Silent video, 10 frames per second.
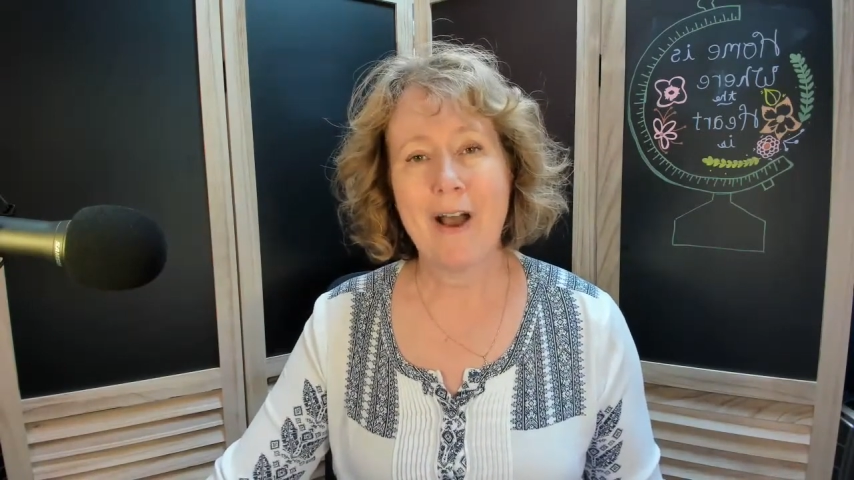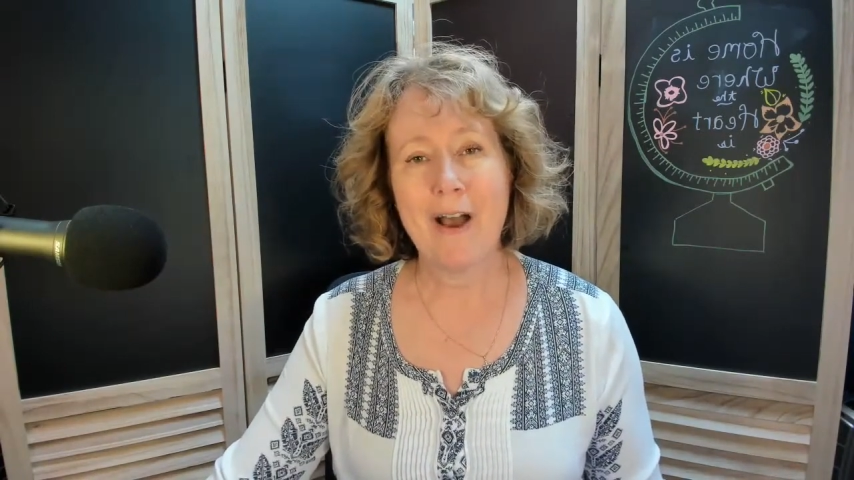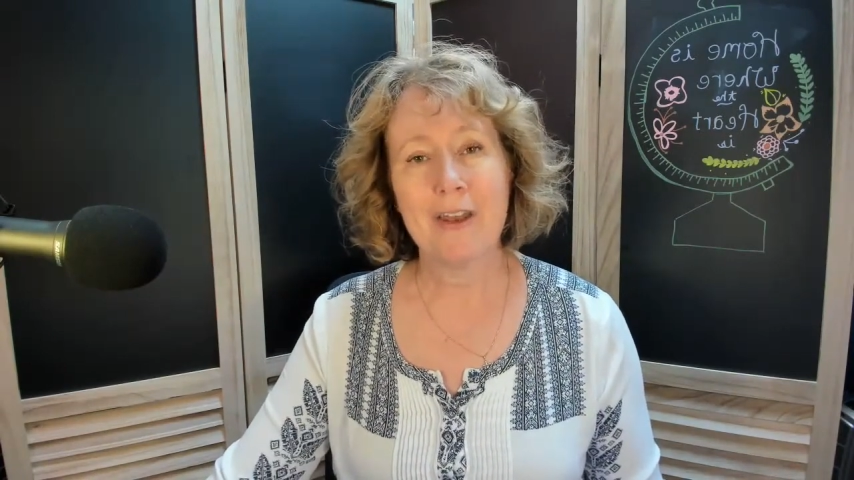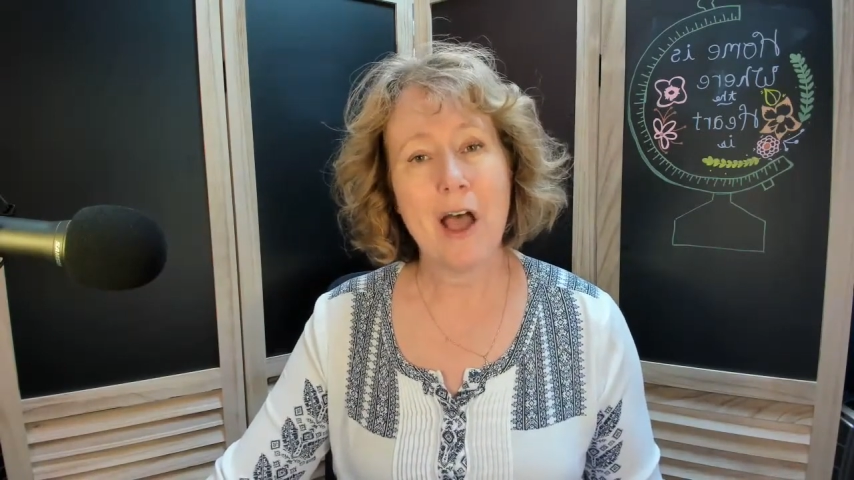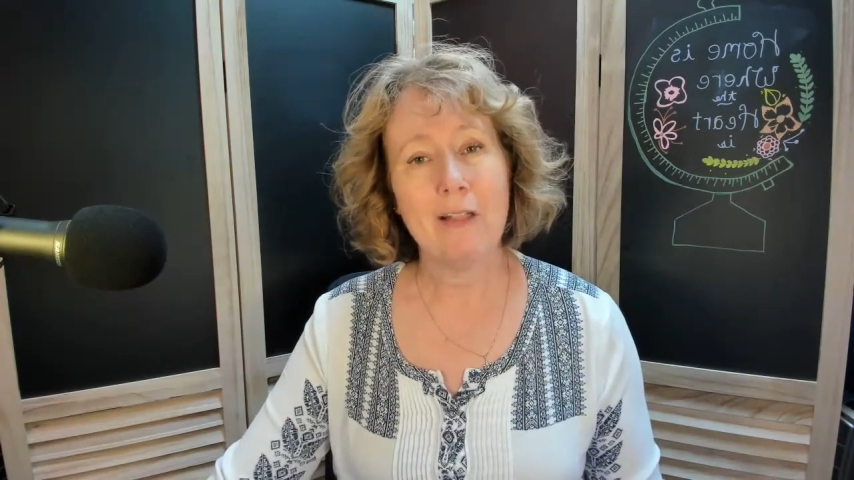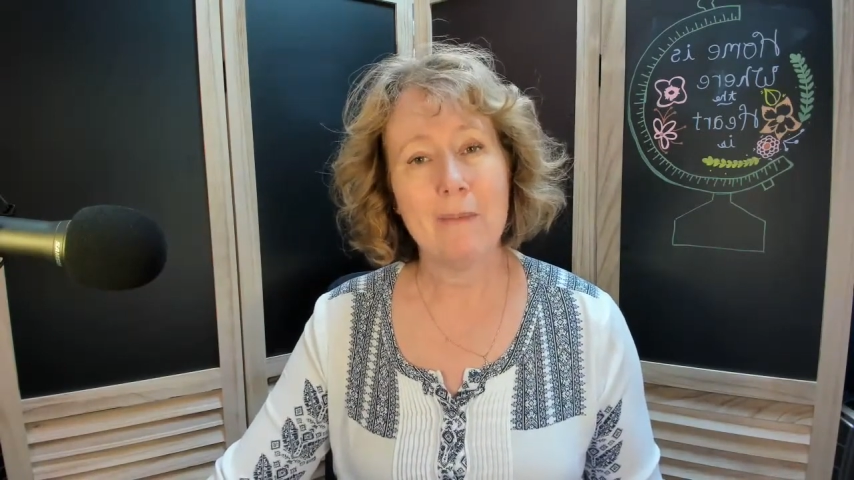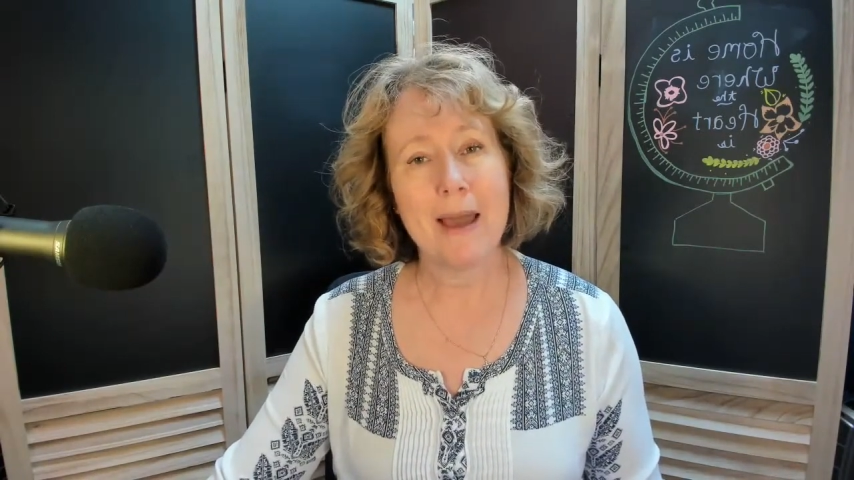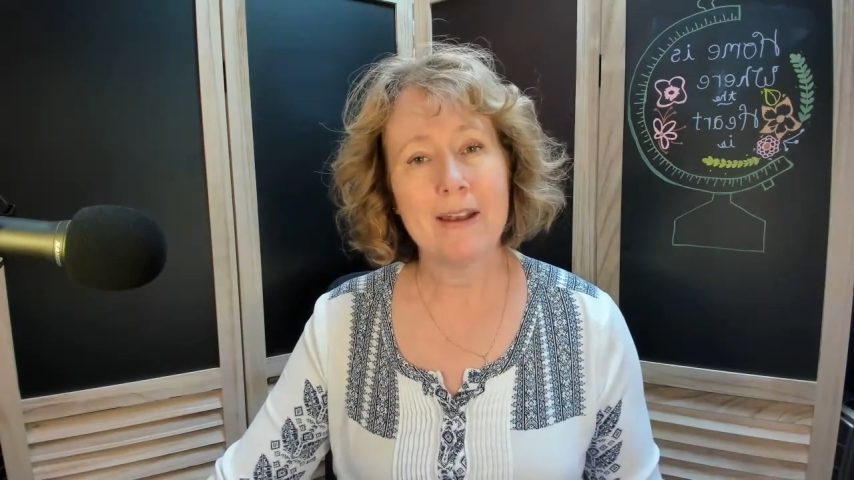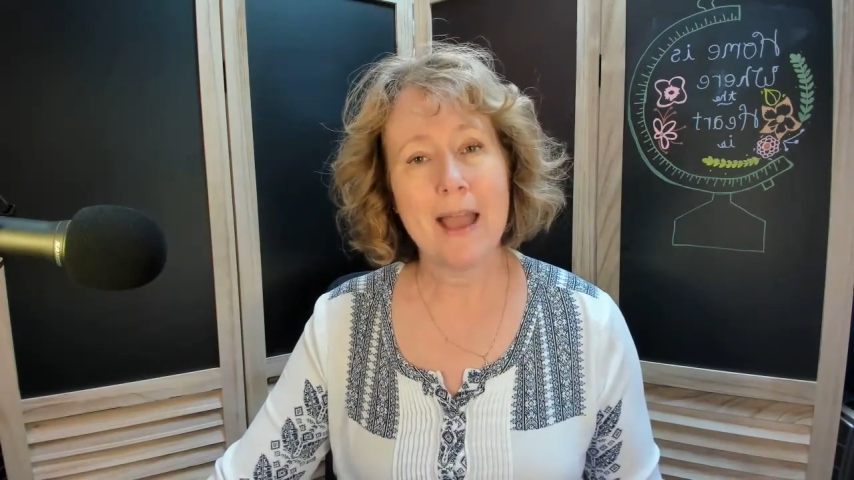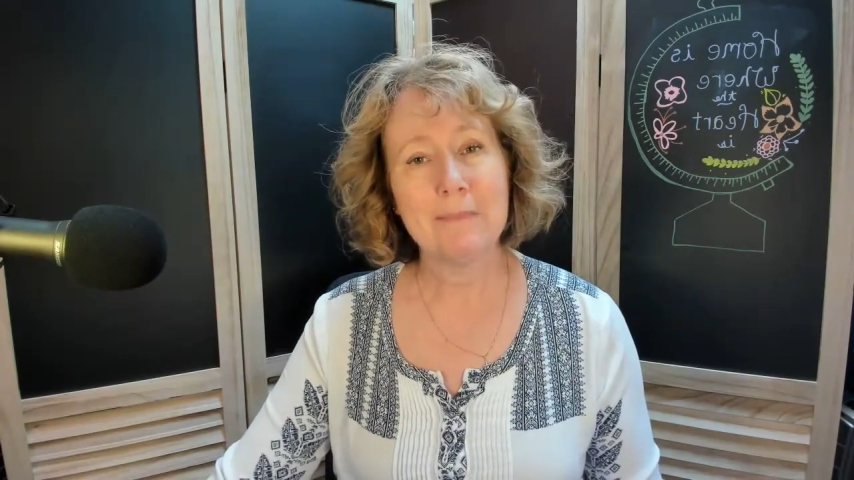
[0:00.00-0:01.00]
on on All
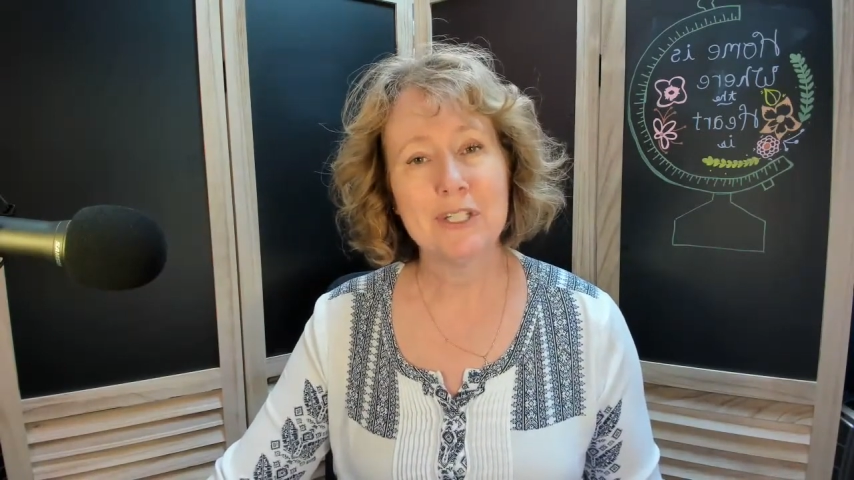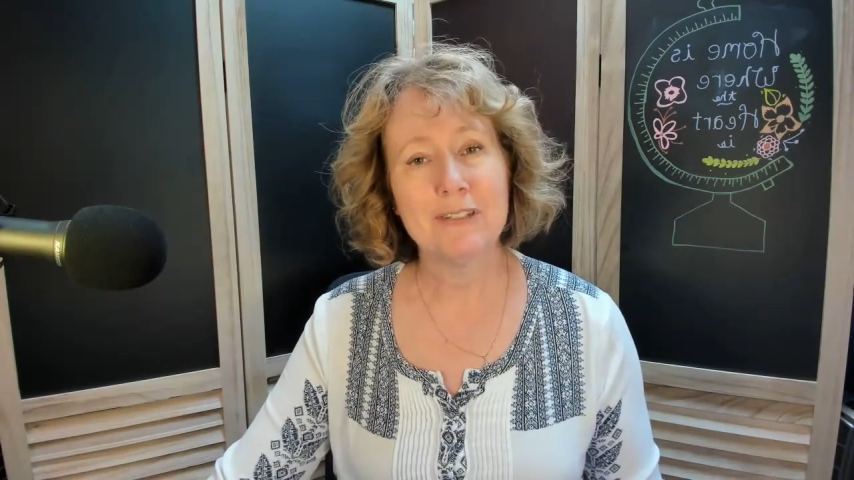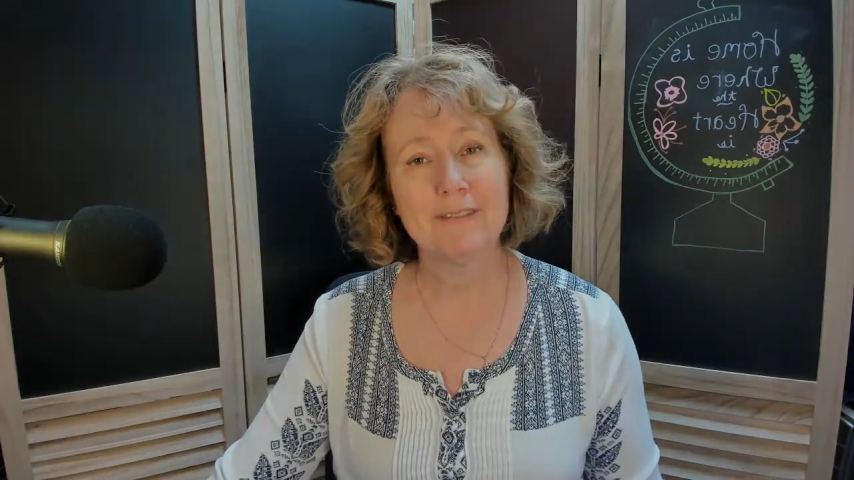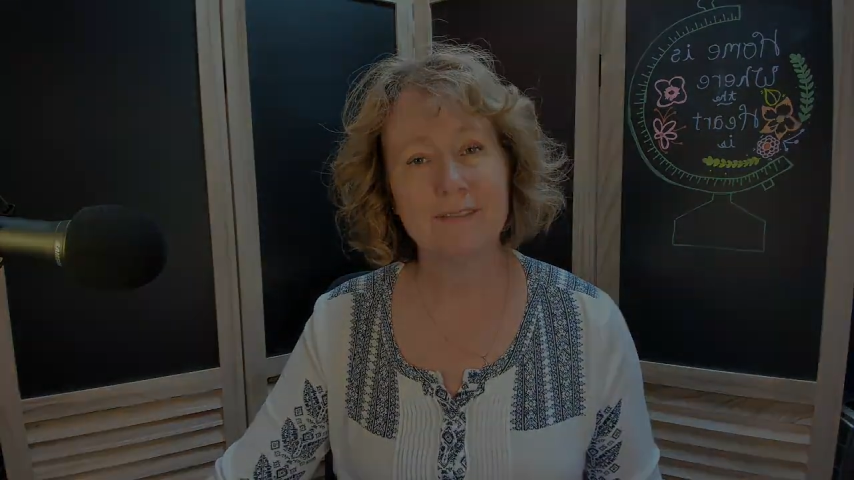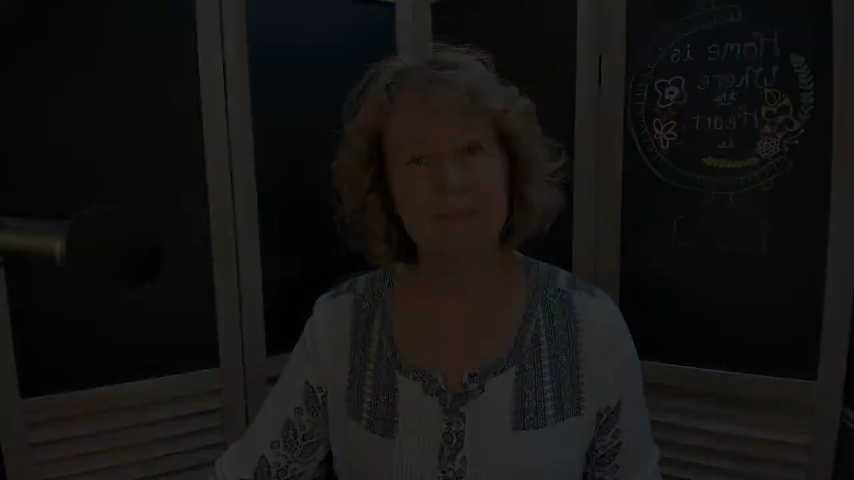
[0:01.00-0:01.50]
About Adoption.